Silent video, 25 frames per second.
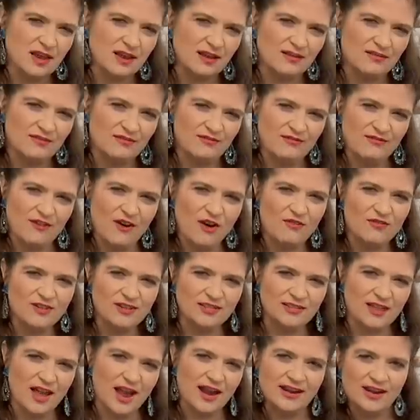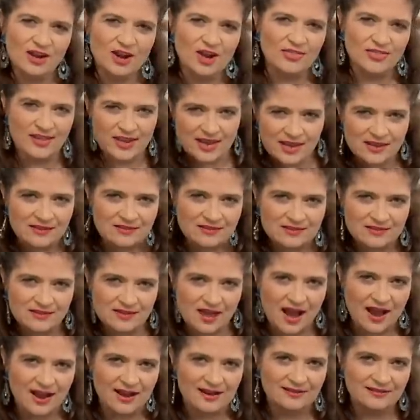like velvet lining on the
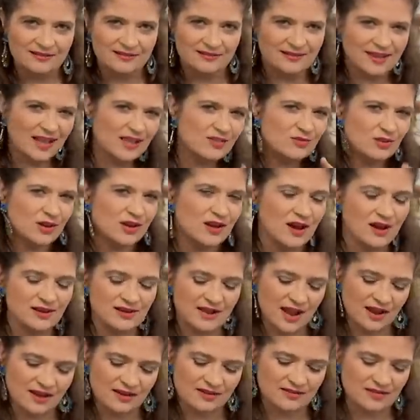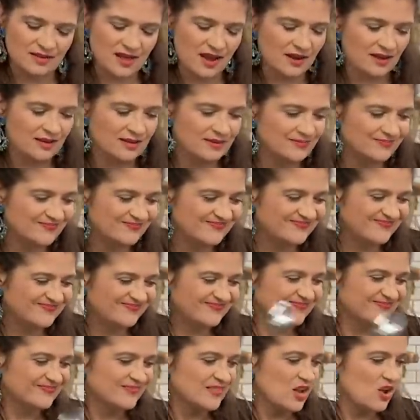inside. That's what cognac is like.
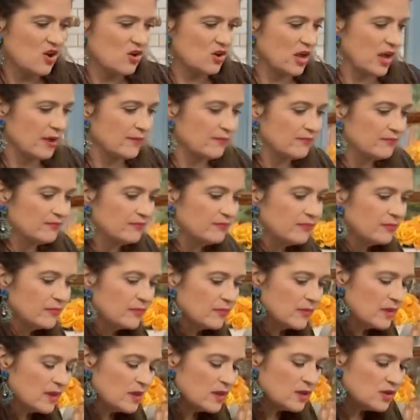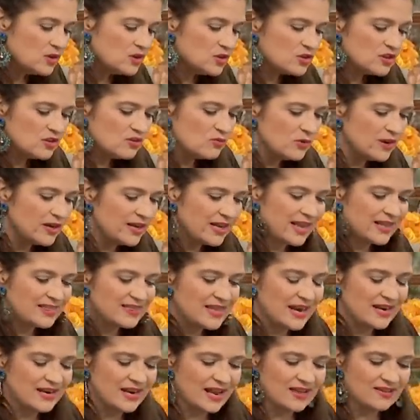Okay. You just want to get
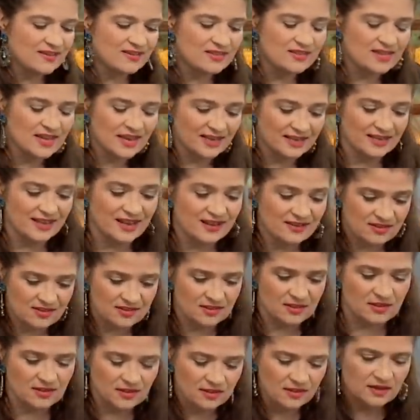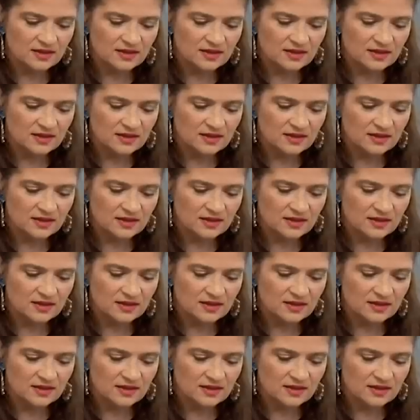that nice thickness.